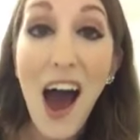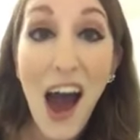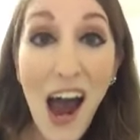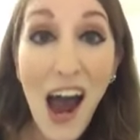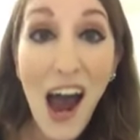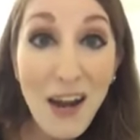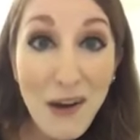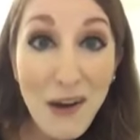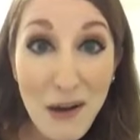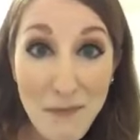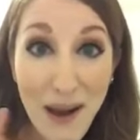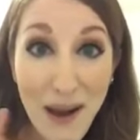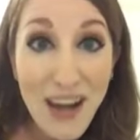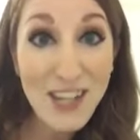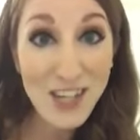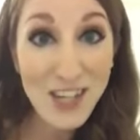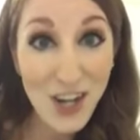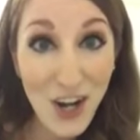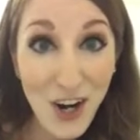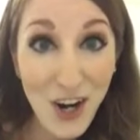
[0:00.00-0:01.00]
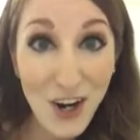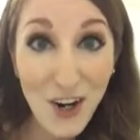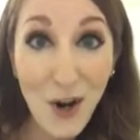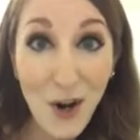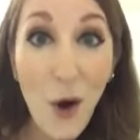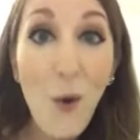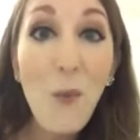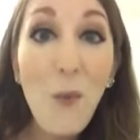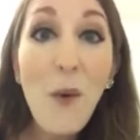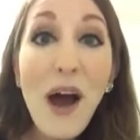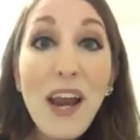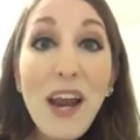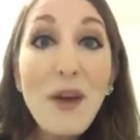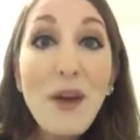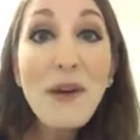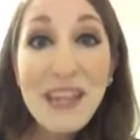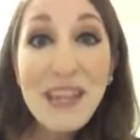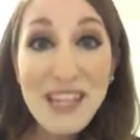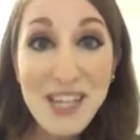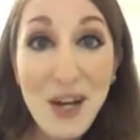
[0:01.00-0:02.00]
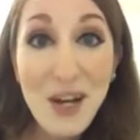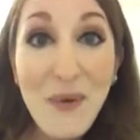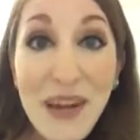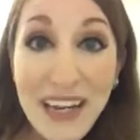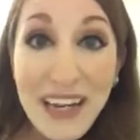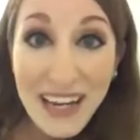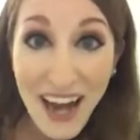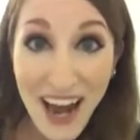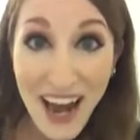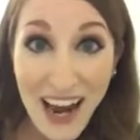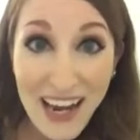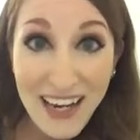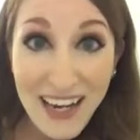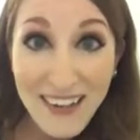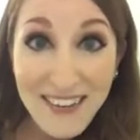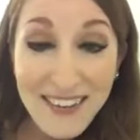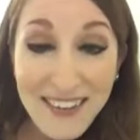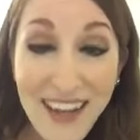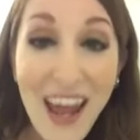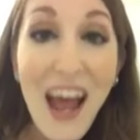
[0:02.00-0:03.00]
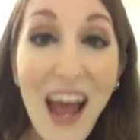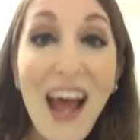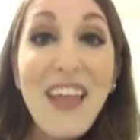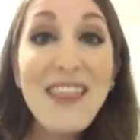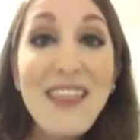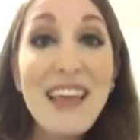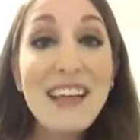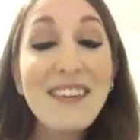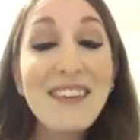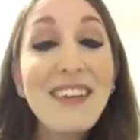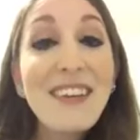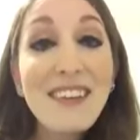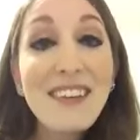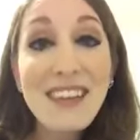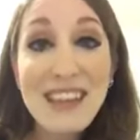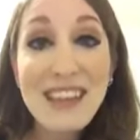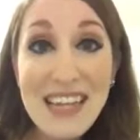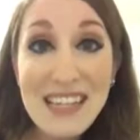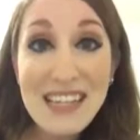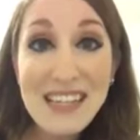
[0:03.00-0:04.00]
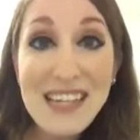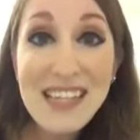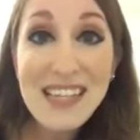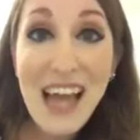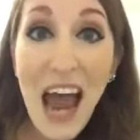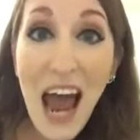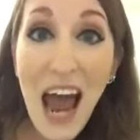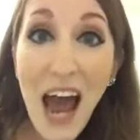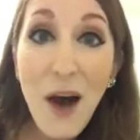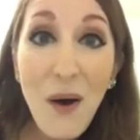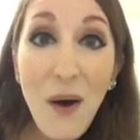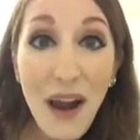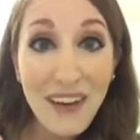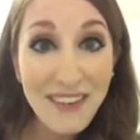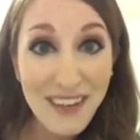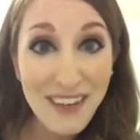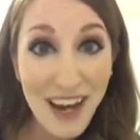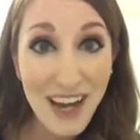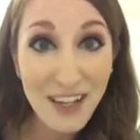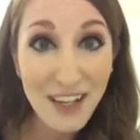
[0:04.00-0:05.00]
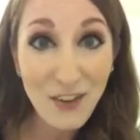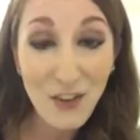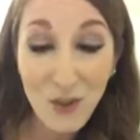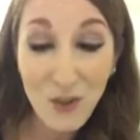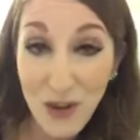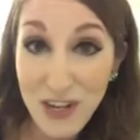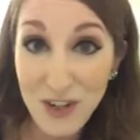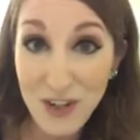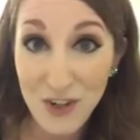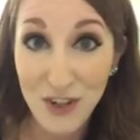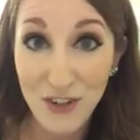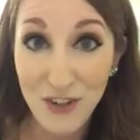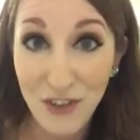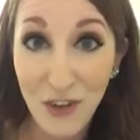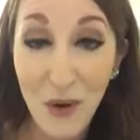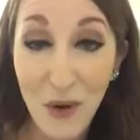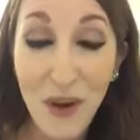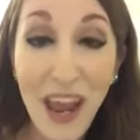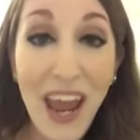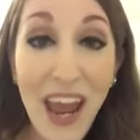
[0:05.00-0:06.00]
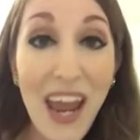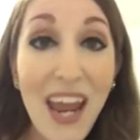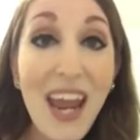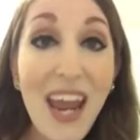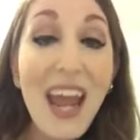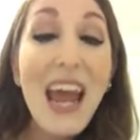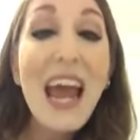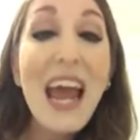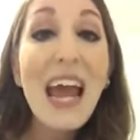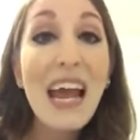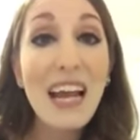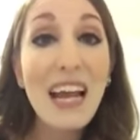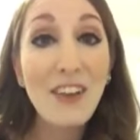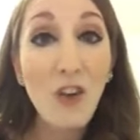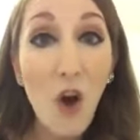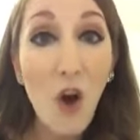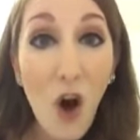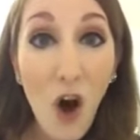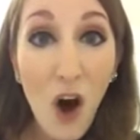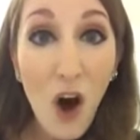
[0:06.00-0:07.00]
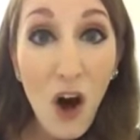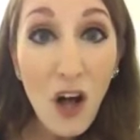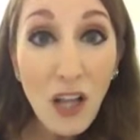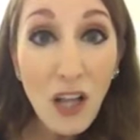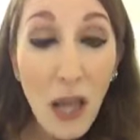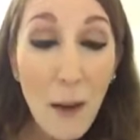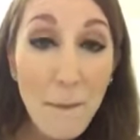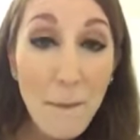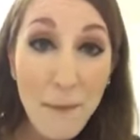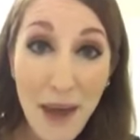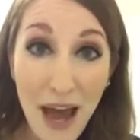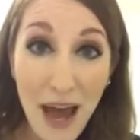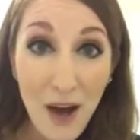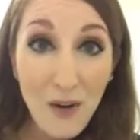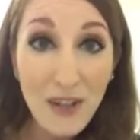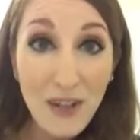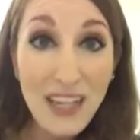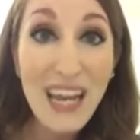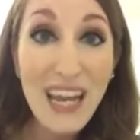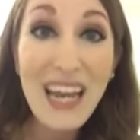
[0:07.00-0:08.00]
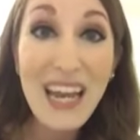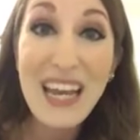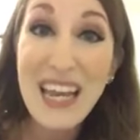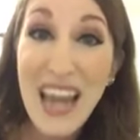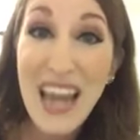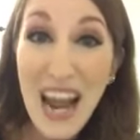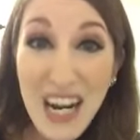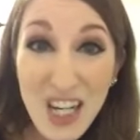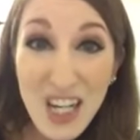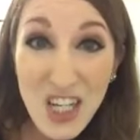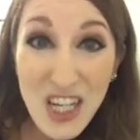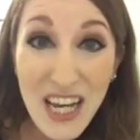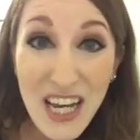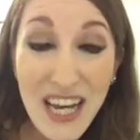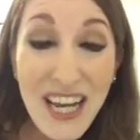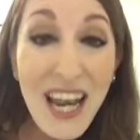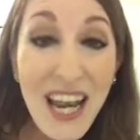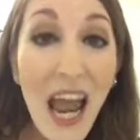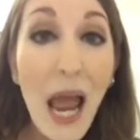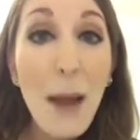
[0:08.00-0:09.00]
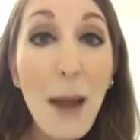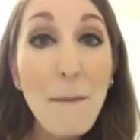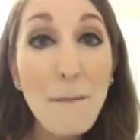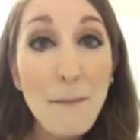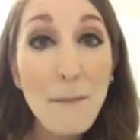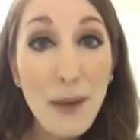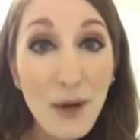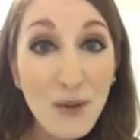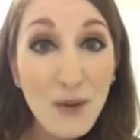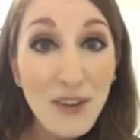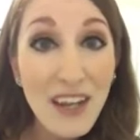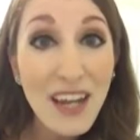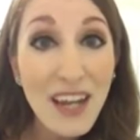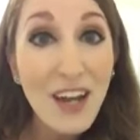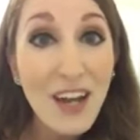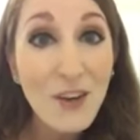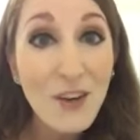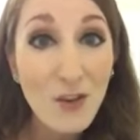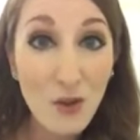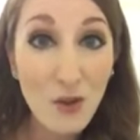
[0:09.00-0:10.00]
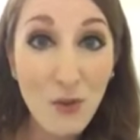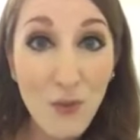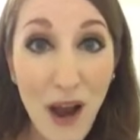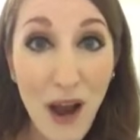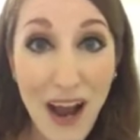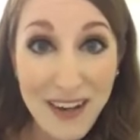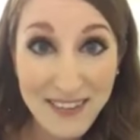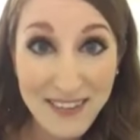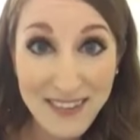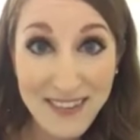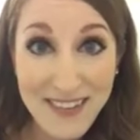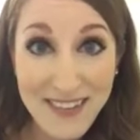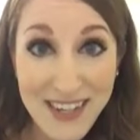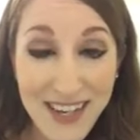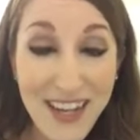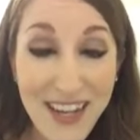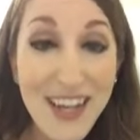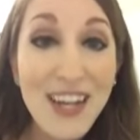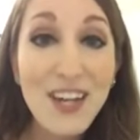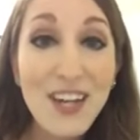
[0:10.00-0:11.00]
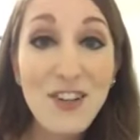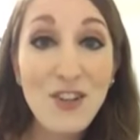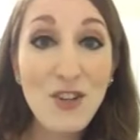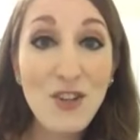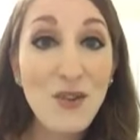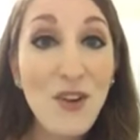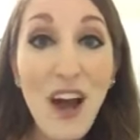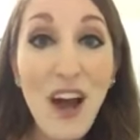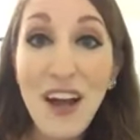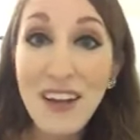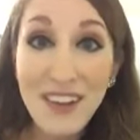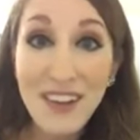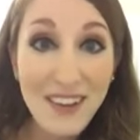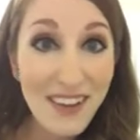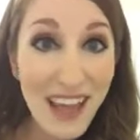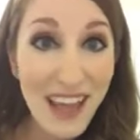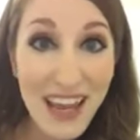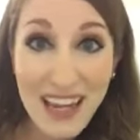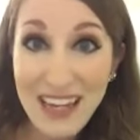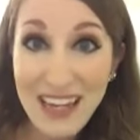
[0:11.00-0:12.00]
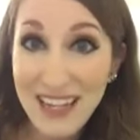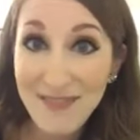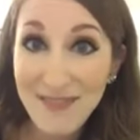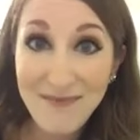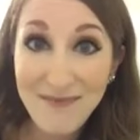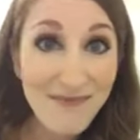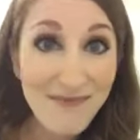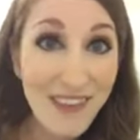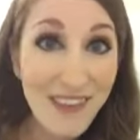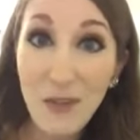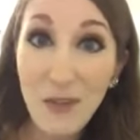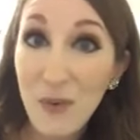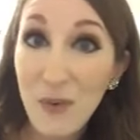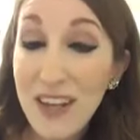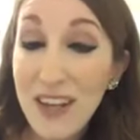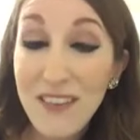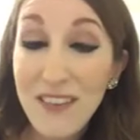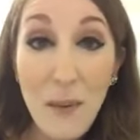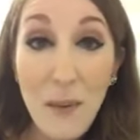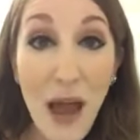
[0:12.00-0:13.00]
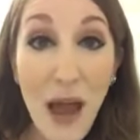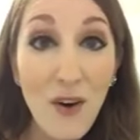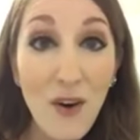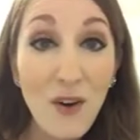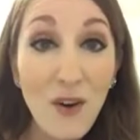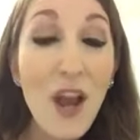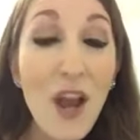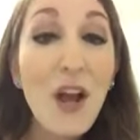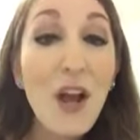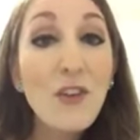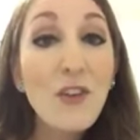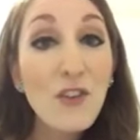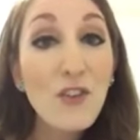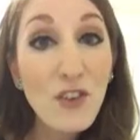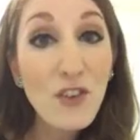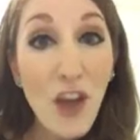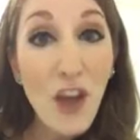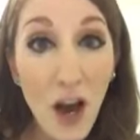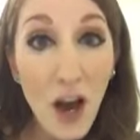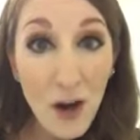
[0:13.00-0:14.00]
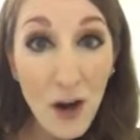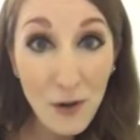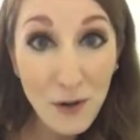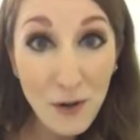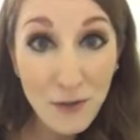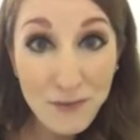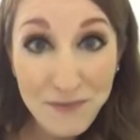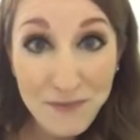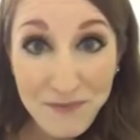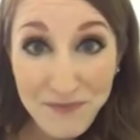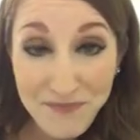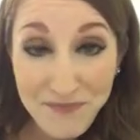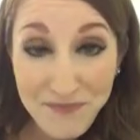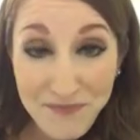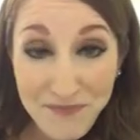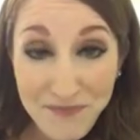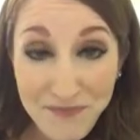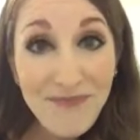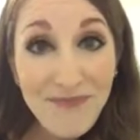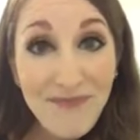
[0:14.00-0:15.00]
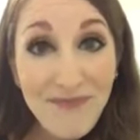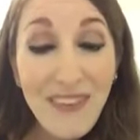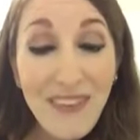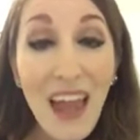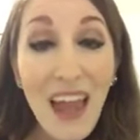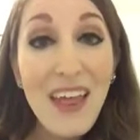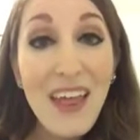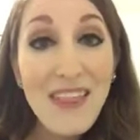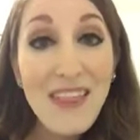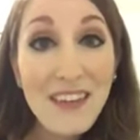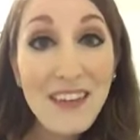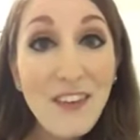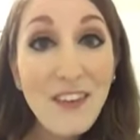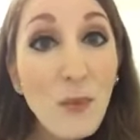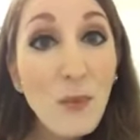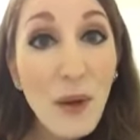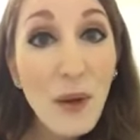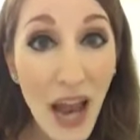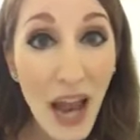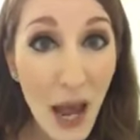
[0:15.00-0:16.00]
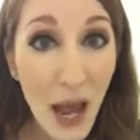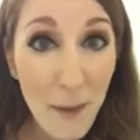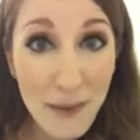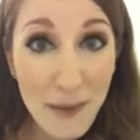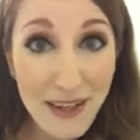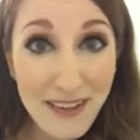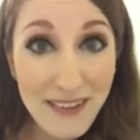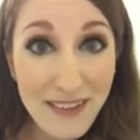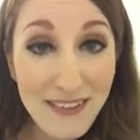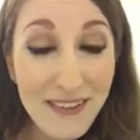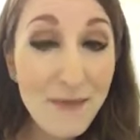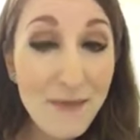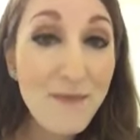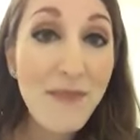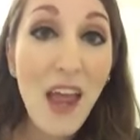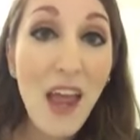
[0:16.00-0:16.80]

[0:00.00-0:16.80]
I write back to her, what are we doing, guys? This is this is how I sign strangers, okay? It's all about connection and building trust. Do not like that's what it's about. So, this is what happens.